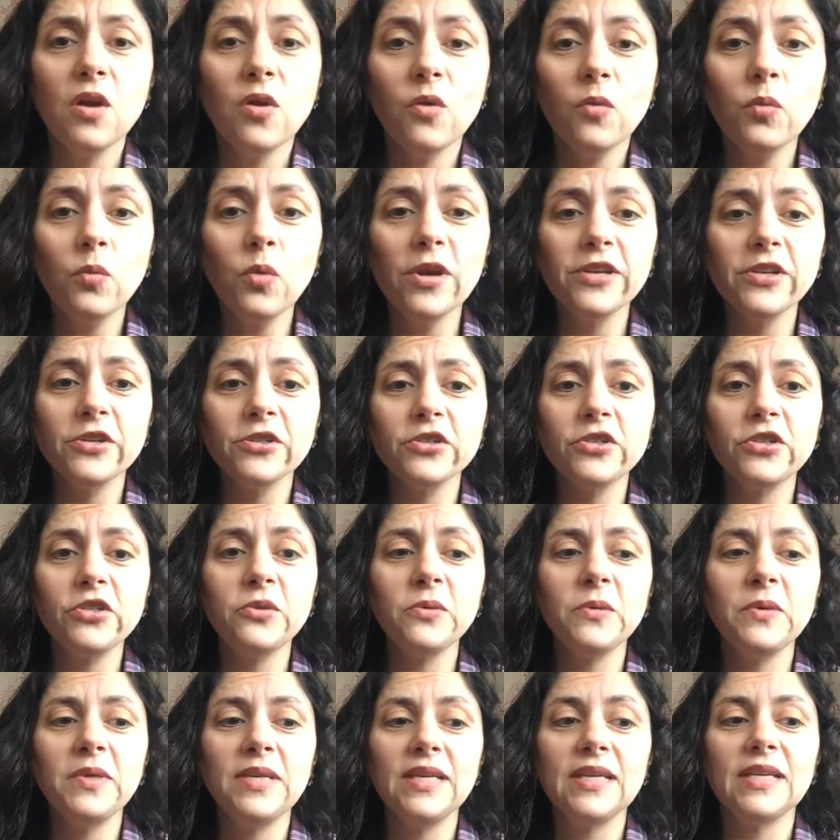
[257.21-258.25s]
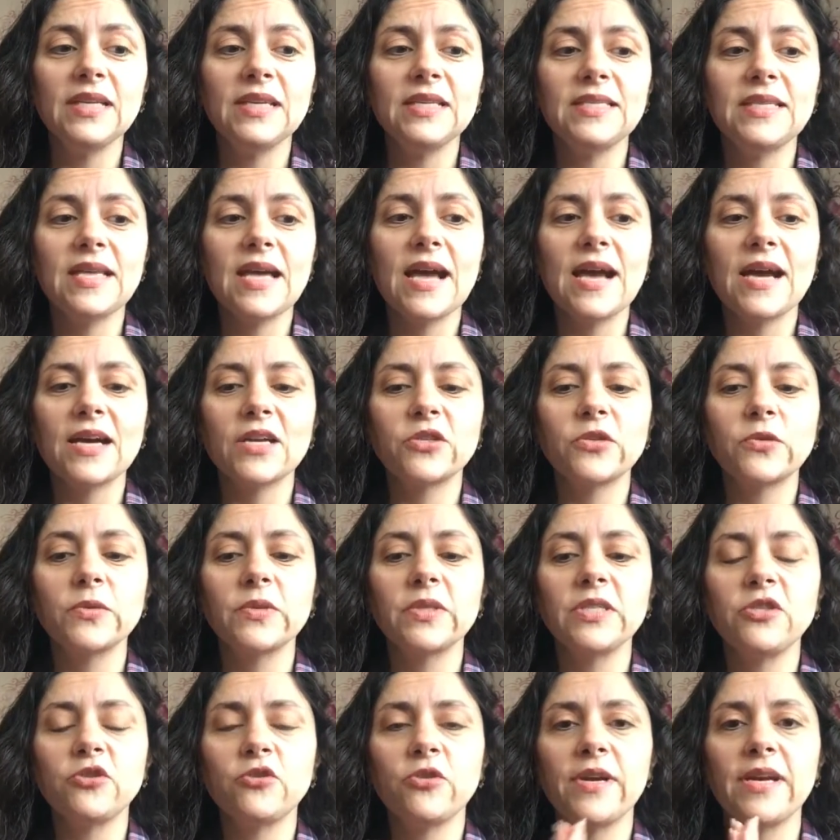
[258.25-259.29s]
what you're doing is
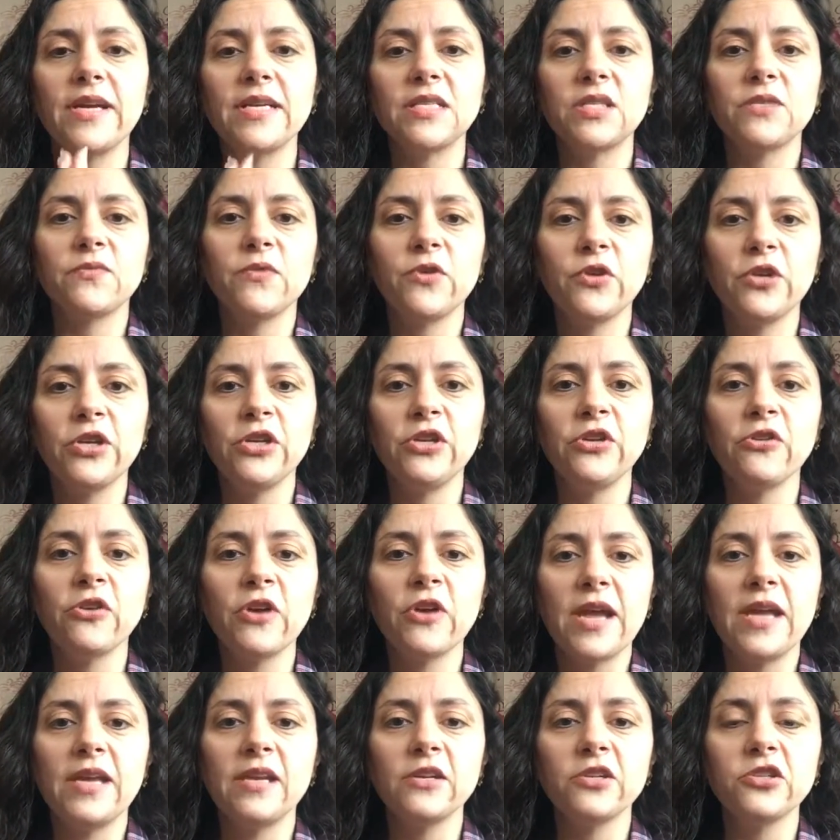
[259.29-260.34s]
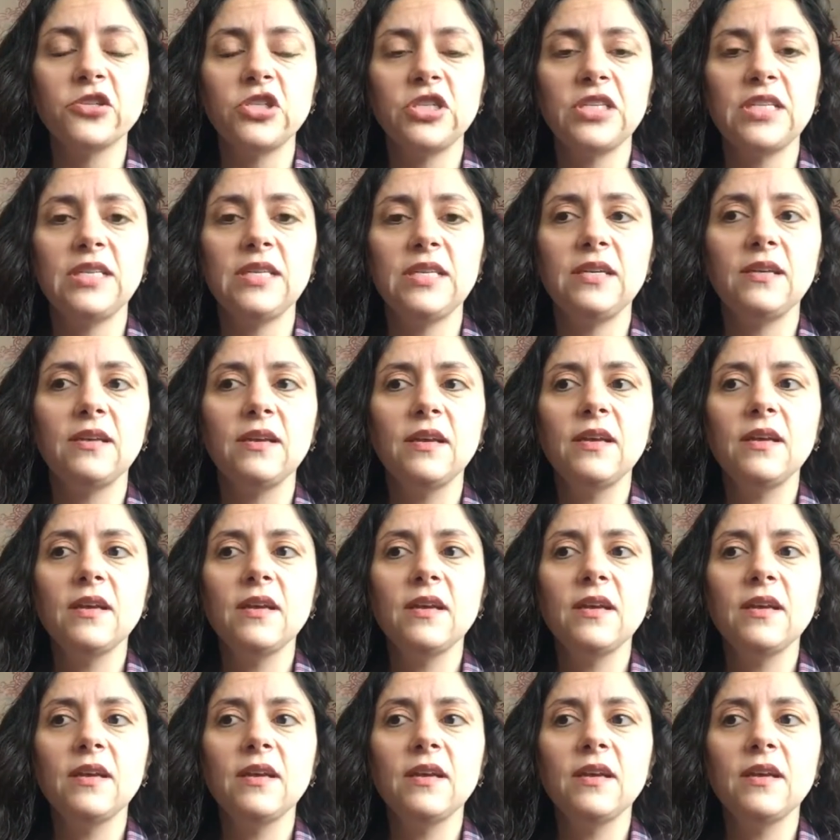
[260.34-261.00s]
actually transferring your energy